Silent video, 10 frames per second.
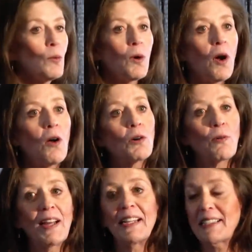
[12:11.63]
We're all
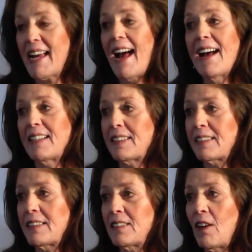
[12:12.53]
great at
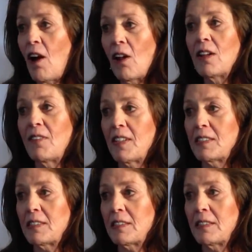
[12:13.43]
tasks, all of
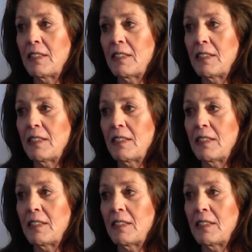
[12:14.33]
us.